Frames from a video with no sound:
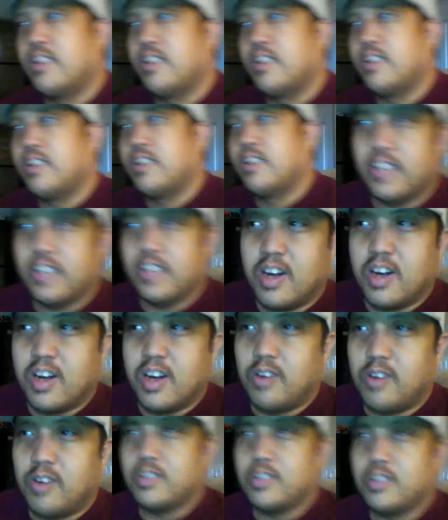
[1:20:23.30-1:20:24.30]

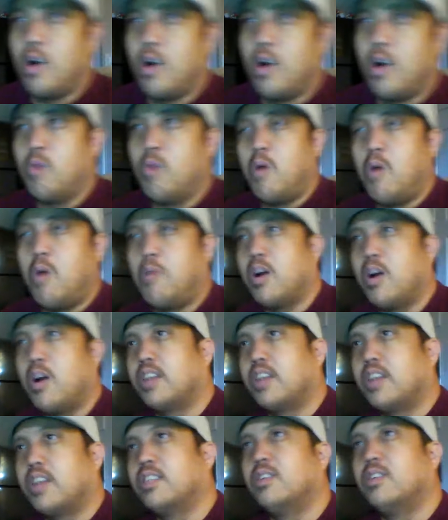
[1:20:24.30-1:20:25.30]
Walmart
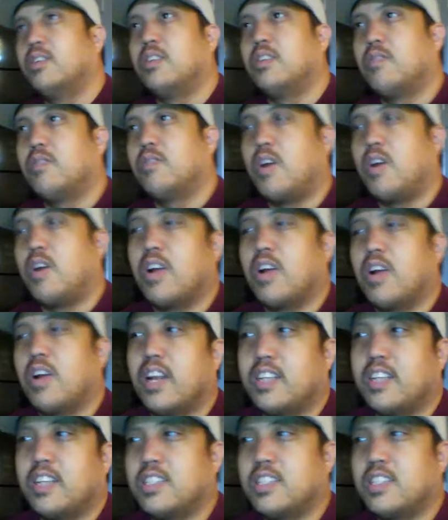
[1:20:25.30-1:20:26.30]
exclusive, Target
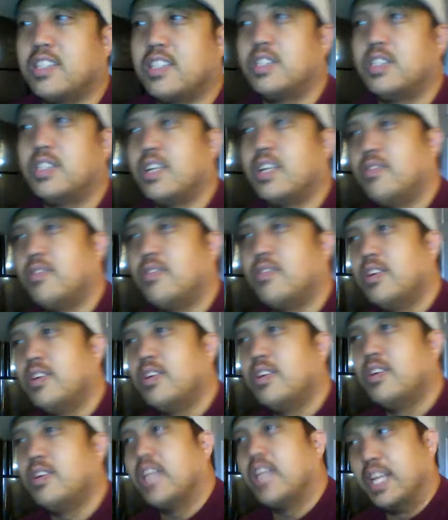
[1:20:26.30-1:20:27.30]
exclusive.
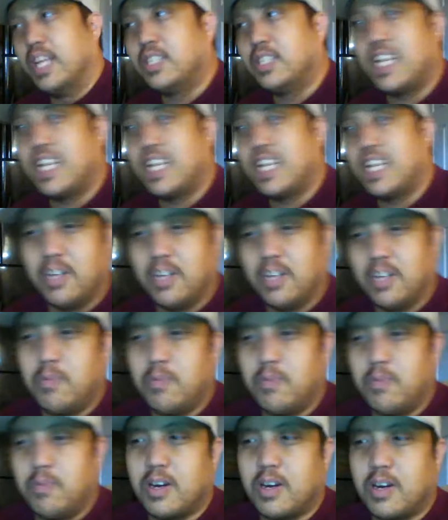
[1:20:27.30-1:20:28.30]
It'll say steelbook
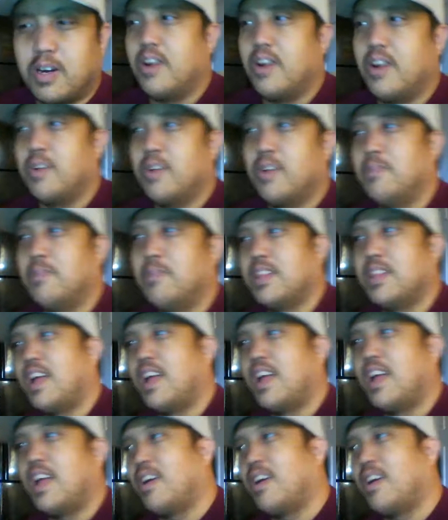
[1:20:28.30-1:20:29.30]
on there and you'll be like,
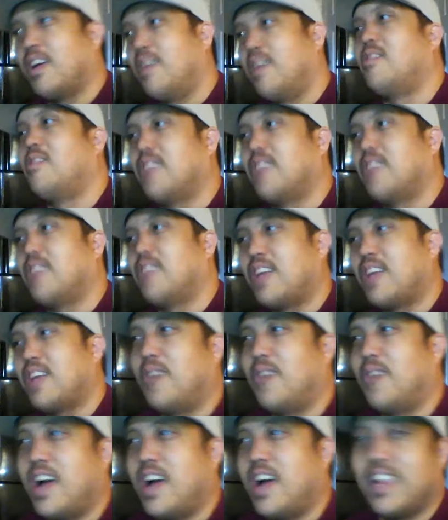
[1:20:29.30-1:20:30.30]
oh, that's
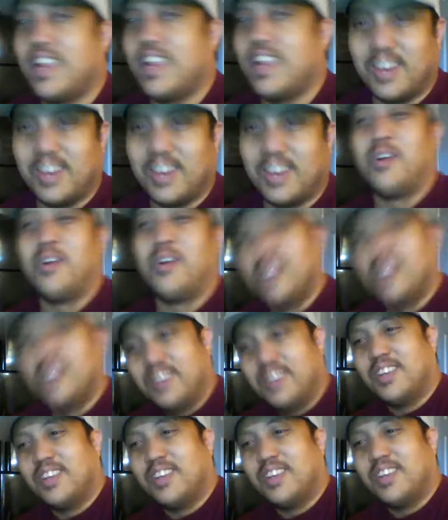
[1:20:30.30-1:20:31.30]
why. You'll
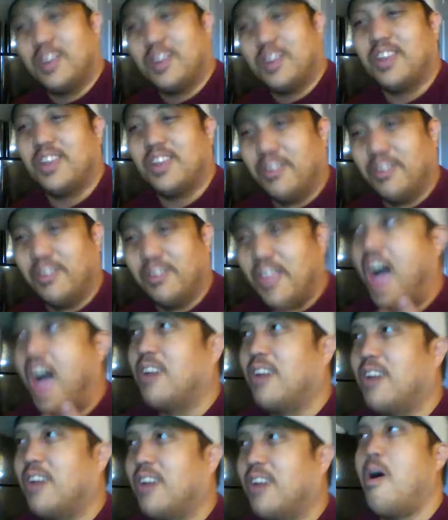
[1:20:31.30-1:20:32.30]
now
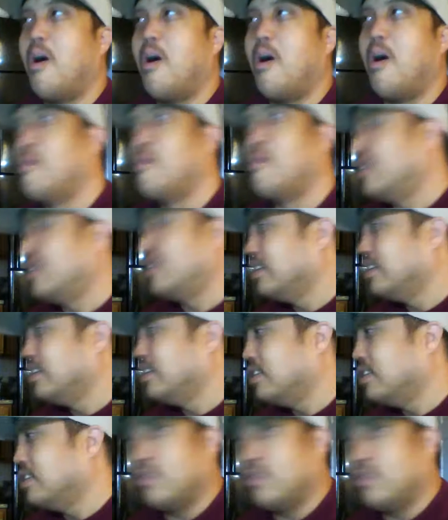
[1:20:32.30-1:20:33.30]
know,
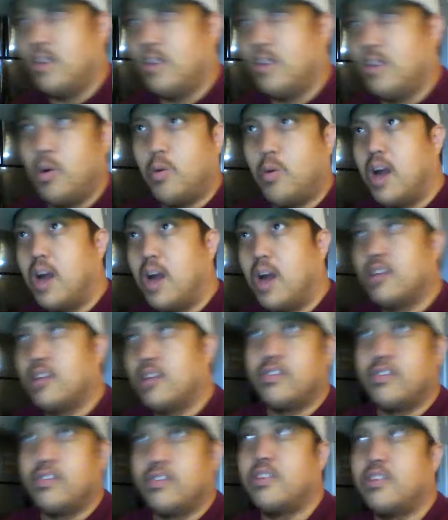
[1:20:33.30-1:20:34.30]
oh, why is
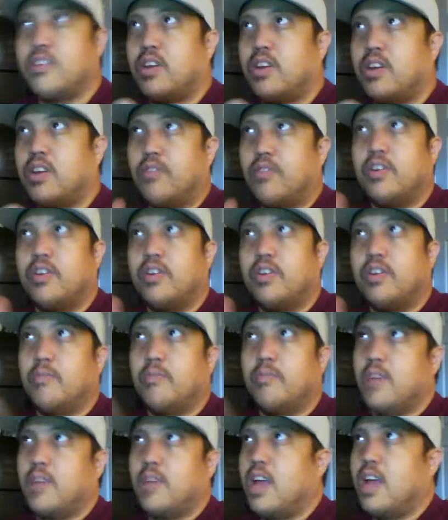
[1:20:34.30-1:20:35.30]
this a different
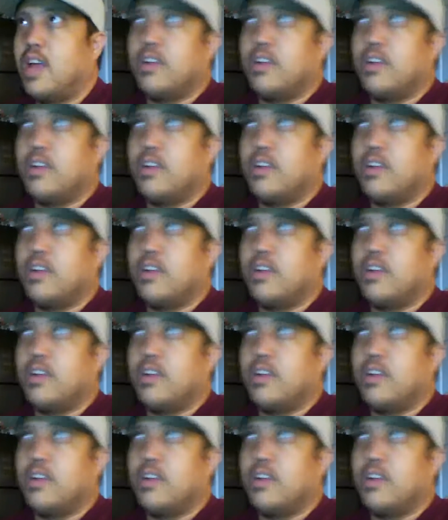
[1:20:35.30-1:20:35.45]
hat?